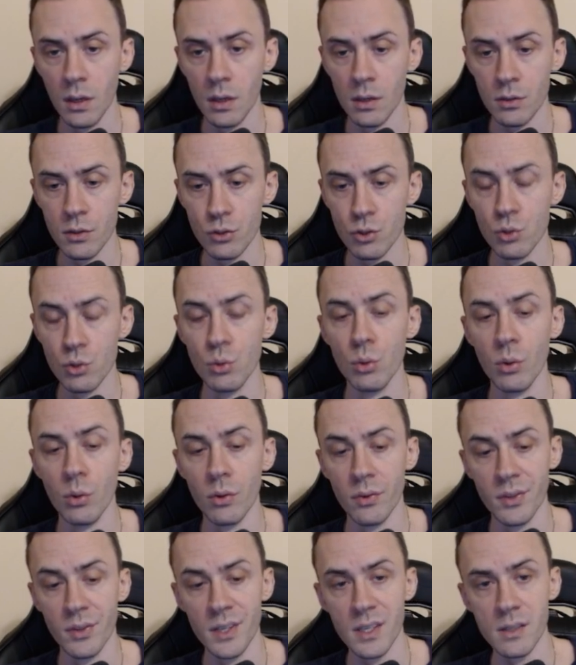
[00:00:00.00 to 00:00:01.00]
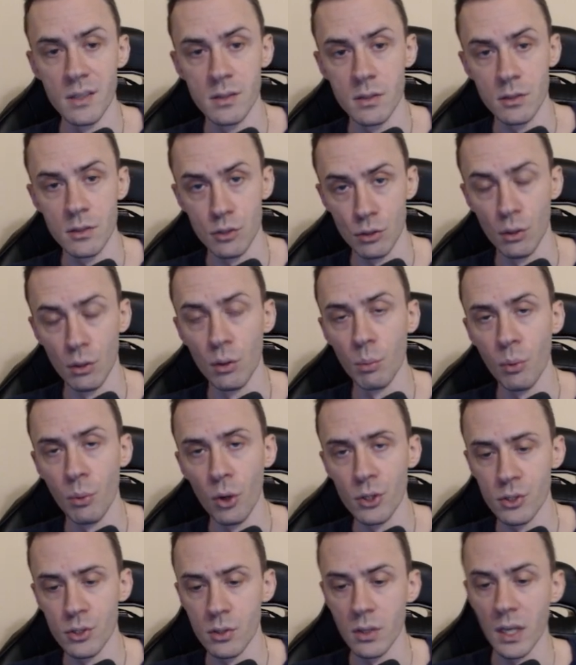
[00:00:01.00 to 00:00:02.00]
to these SOL
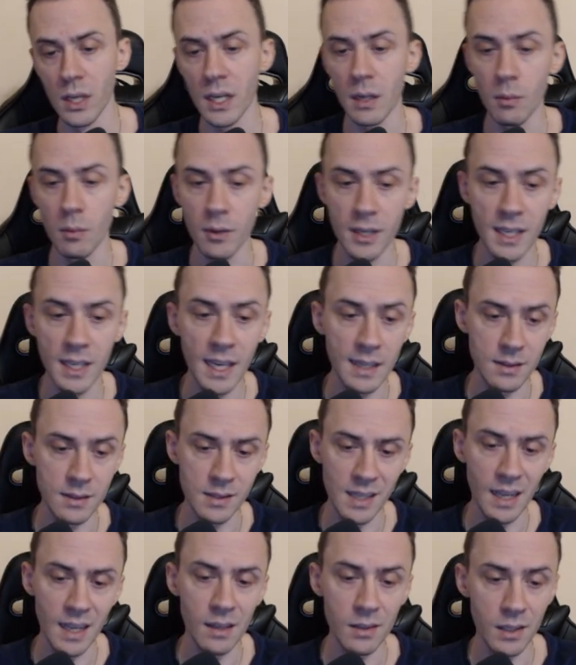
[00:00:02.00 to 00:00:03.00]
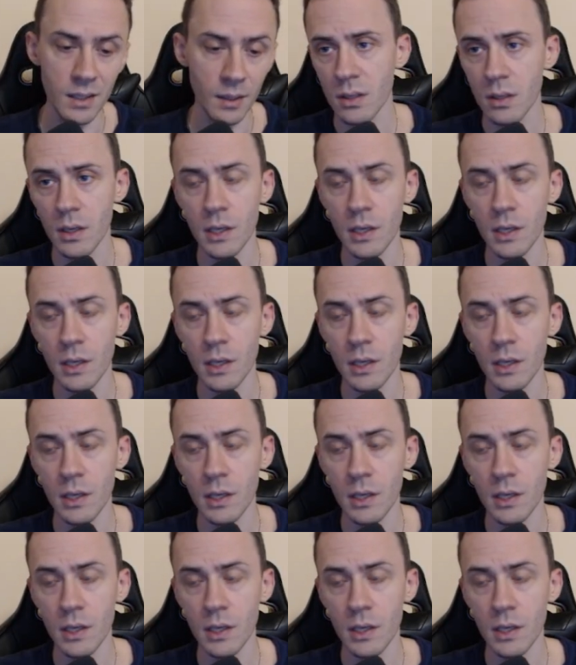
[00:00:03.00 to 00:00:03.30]
points you're gonna get daily.